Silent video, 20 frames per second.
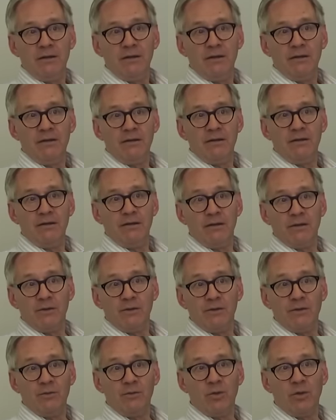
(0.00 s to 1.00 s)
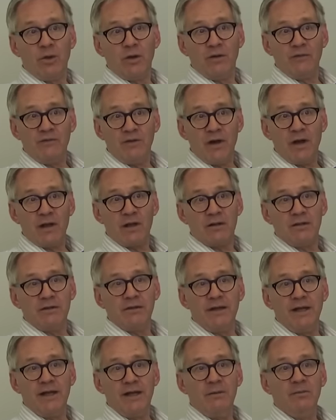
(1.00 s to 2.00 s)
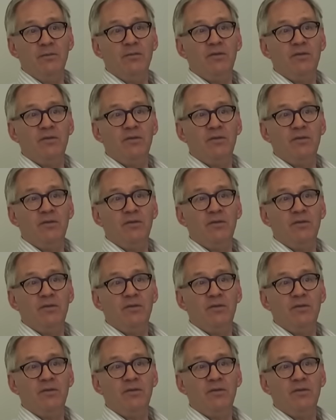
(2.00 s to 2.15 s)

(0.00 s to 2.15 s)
and determined traders who fit our